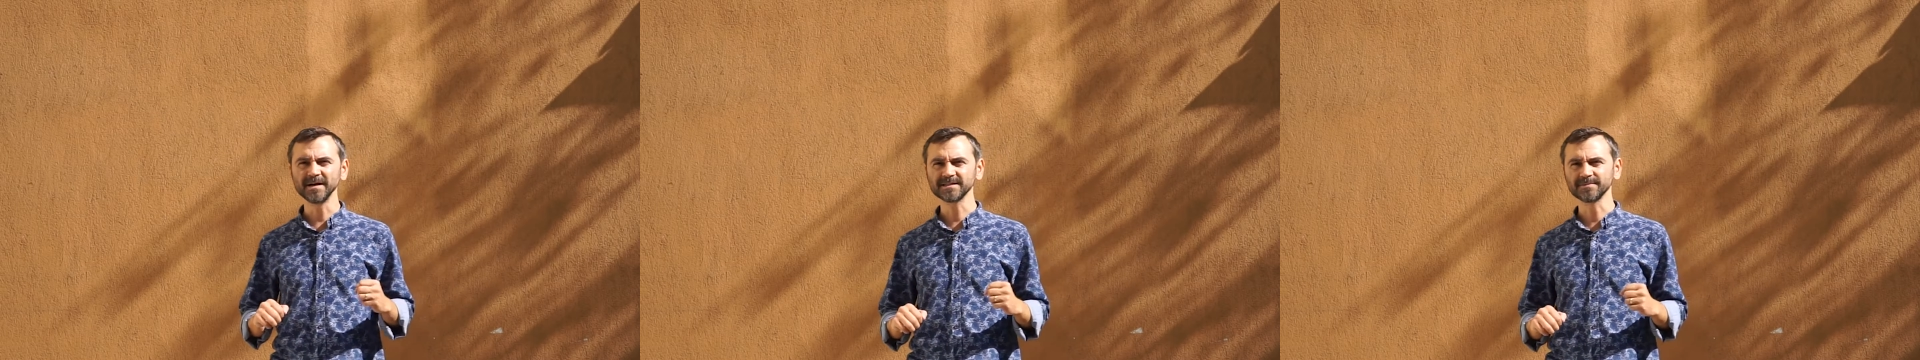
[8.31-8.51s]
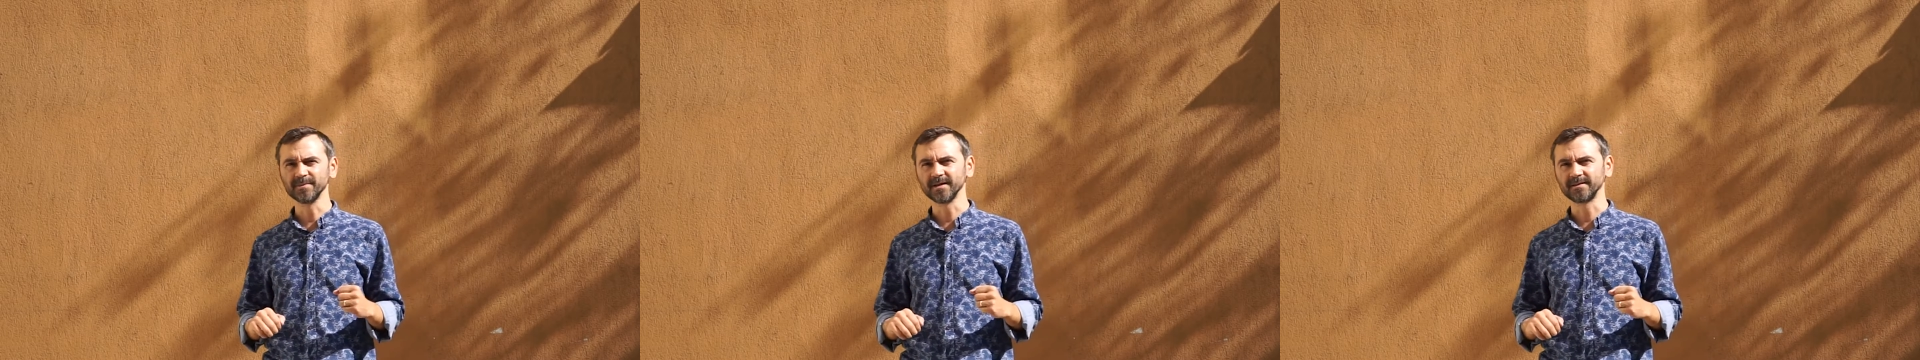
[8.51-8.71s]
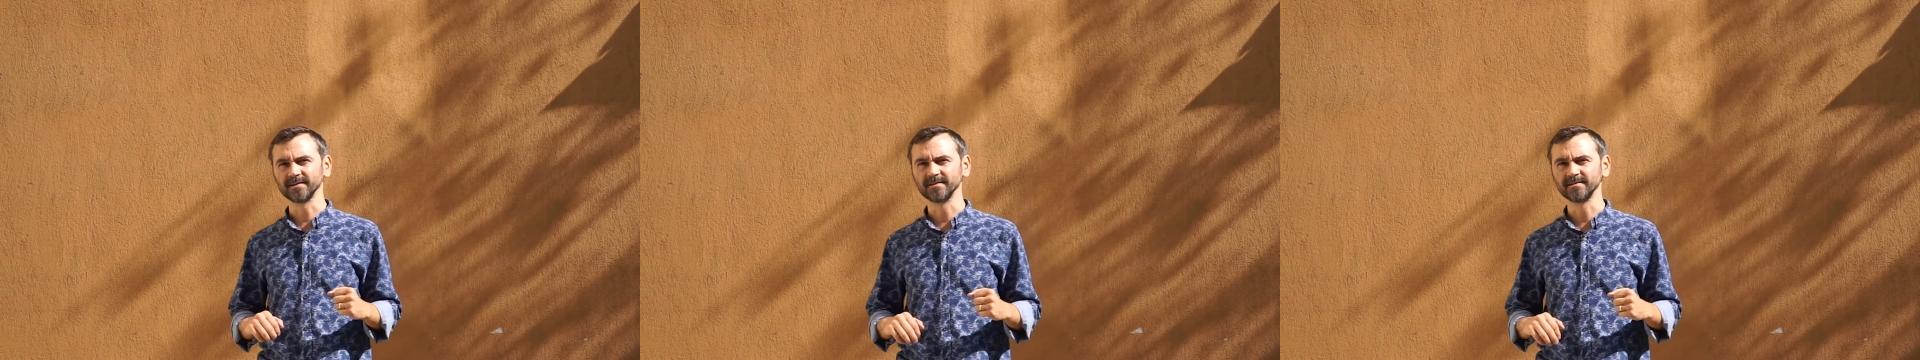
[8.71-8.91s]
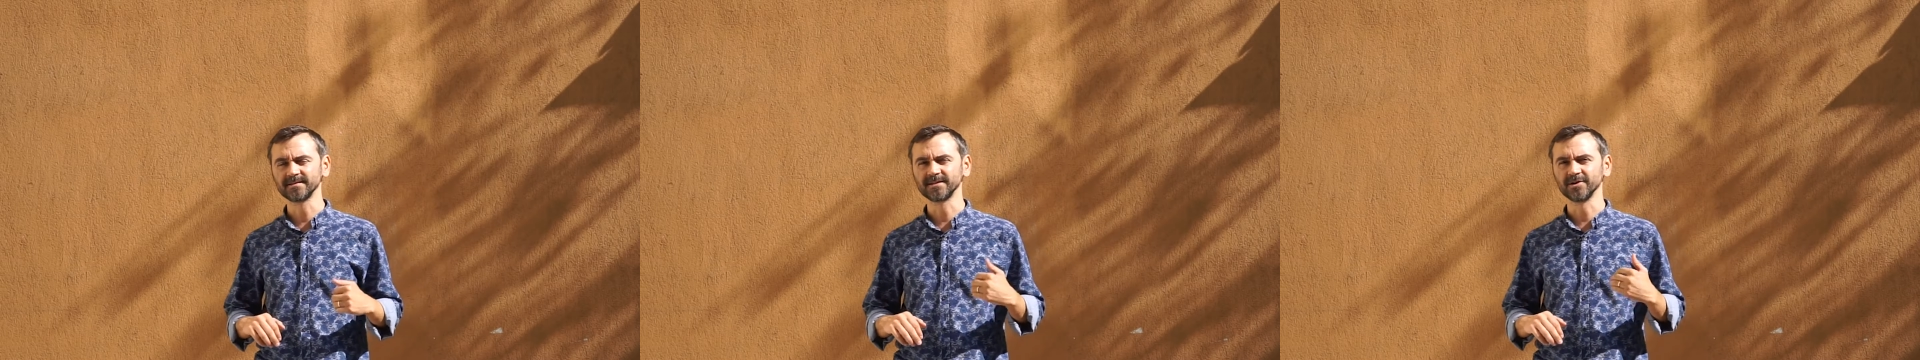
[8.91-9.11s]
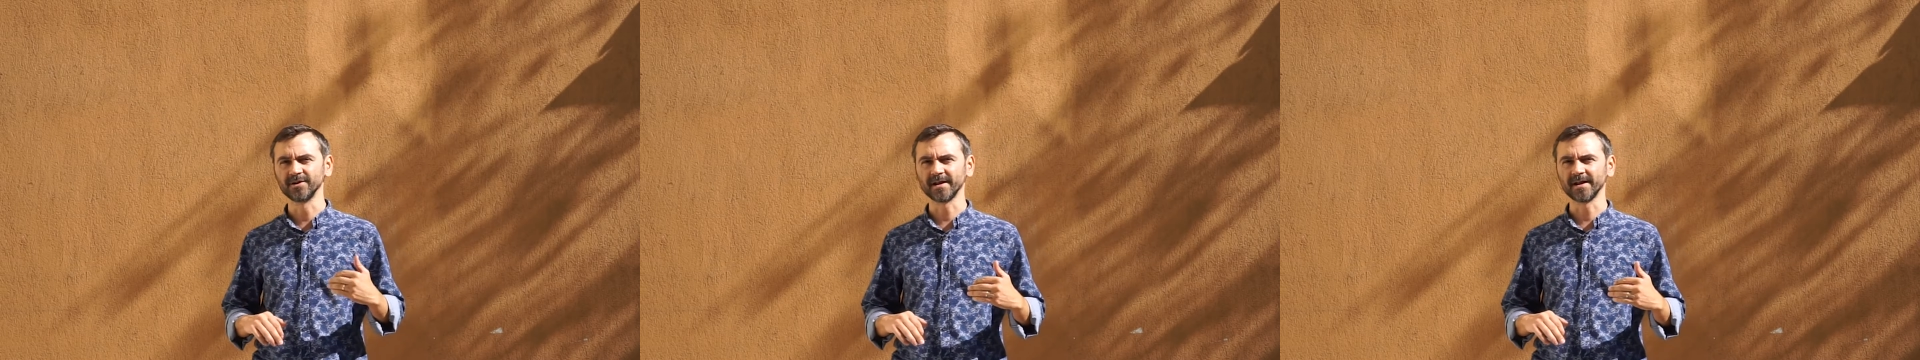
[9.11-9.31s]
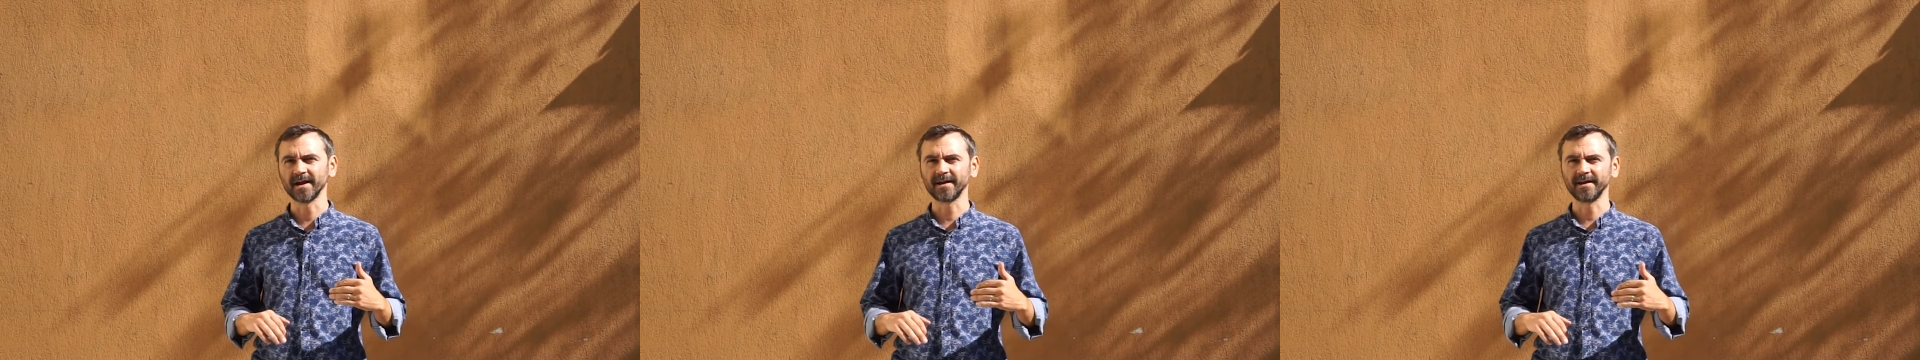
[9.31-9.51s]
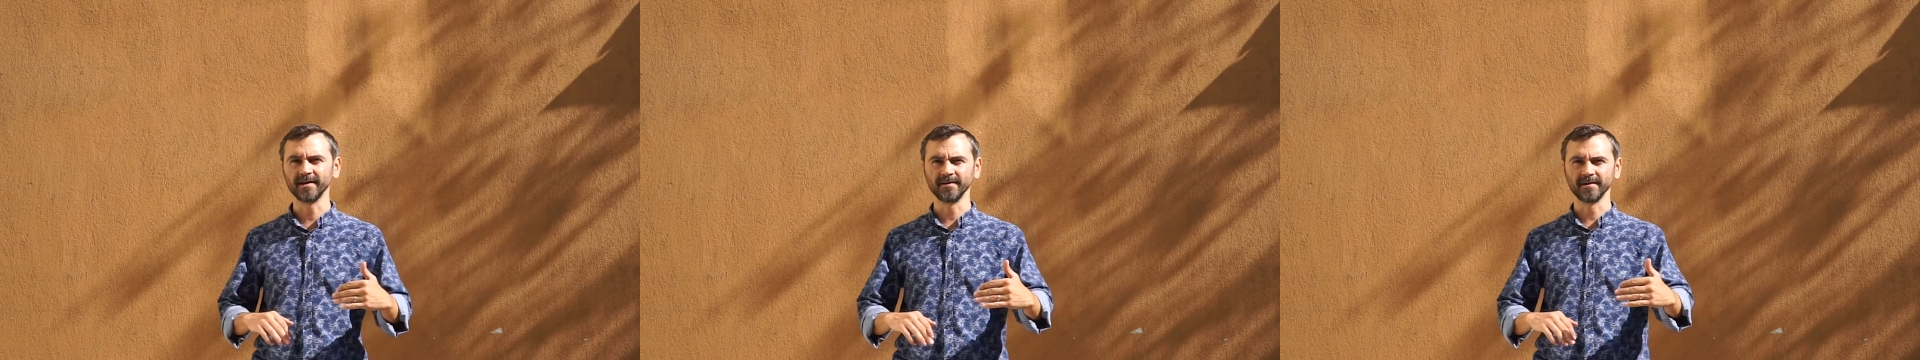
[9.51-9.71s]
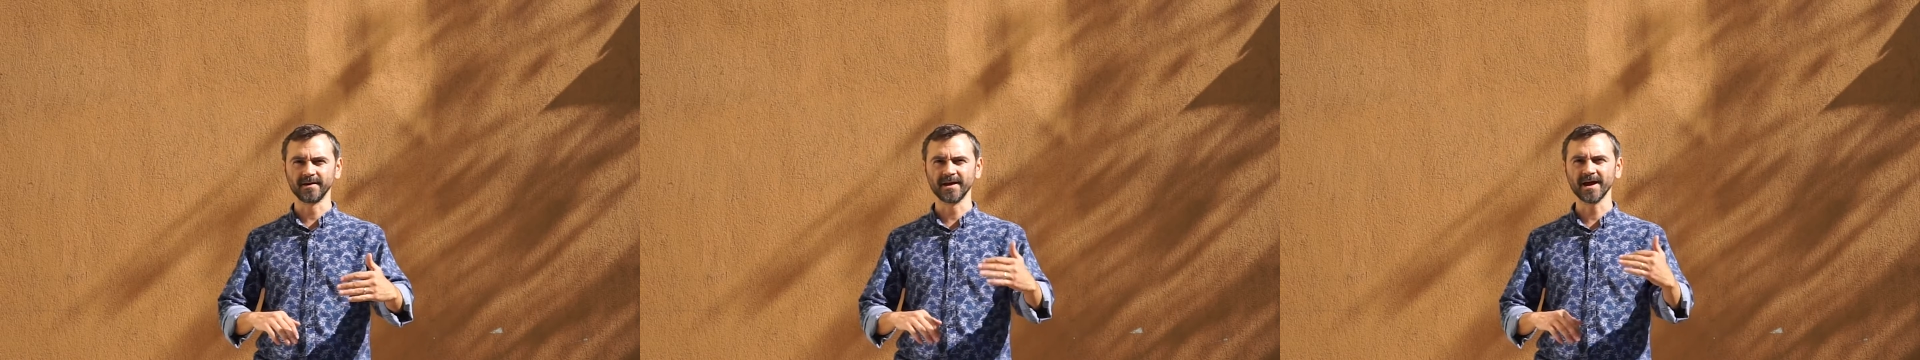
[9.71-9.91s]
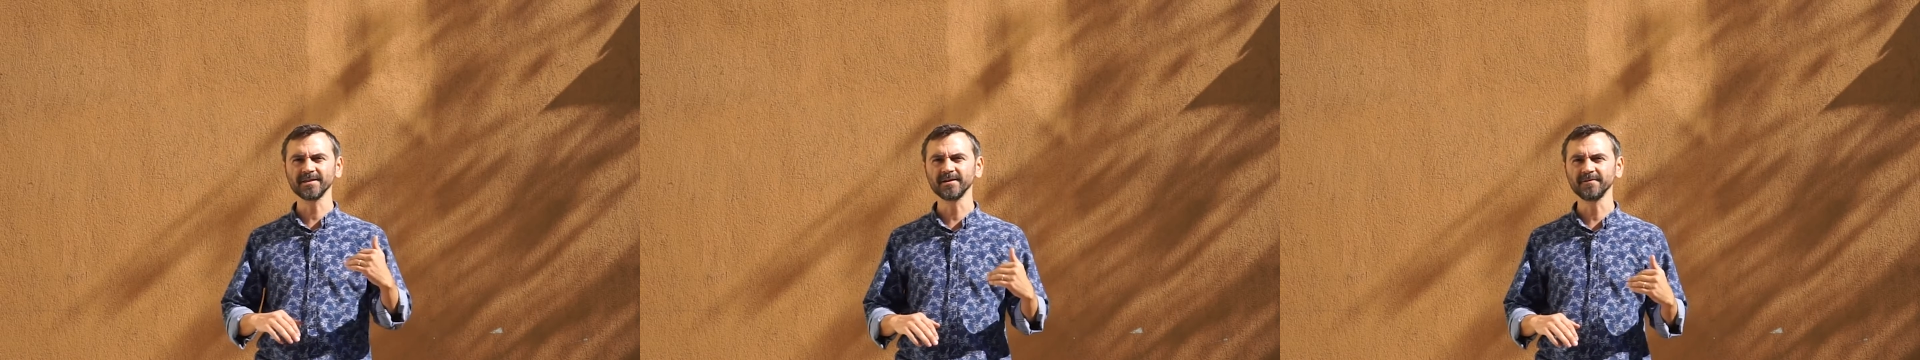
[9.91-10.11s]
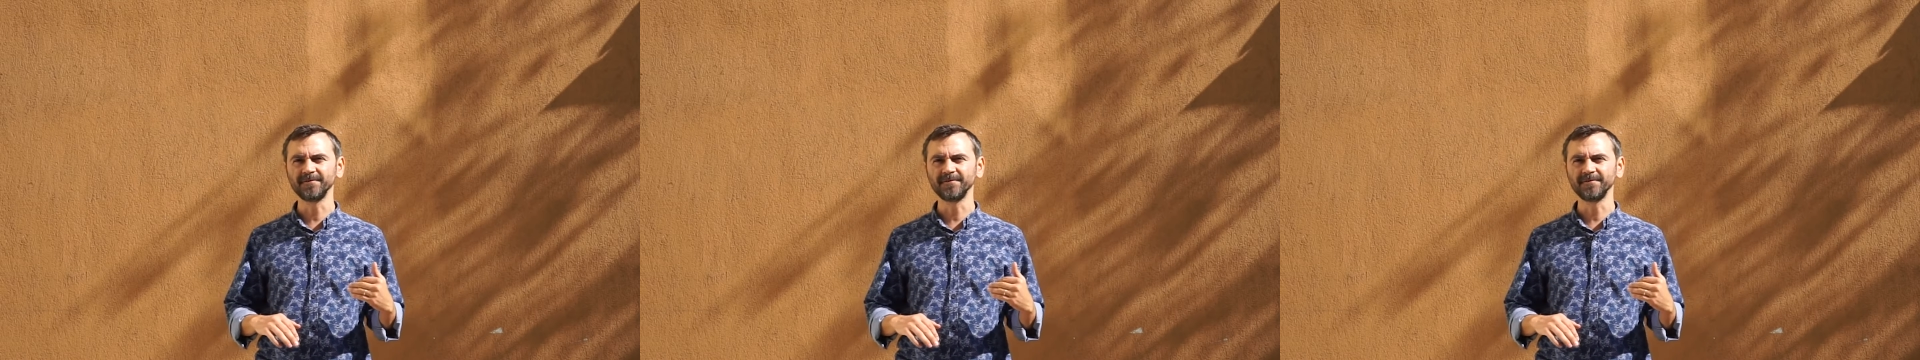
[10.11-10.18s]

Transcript: best method so that I can gather